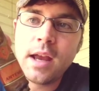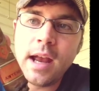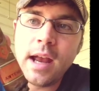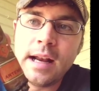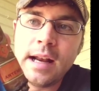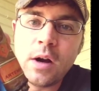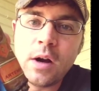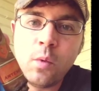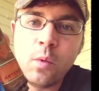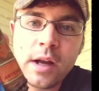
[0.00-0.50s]

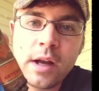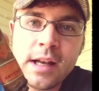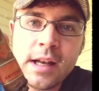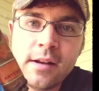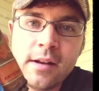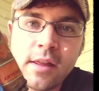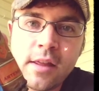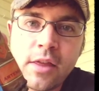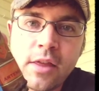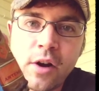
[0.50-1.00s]
and we'll get
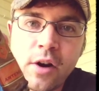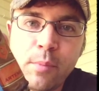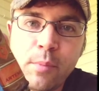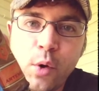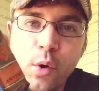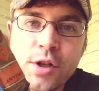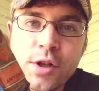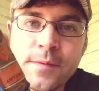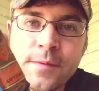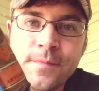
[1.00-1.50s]
into the third
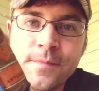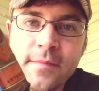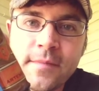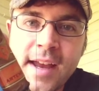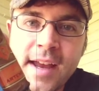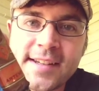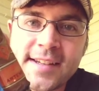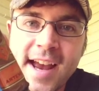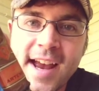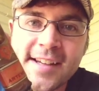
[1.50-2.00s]
portion.
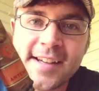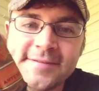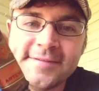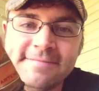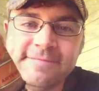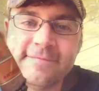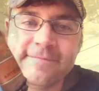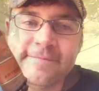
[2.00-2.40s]
Thanks, guys.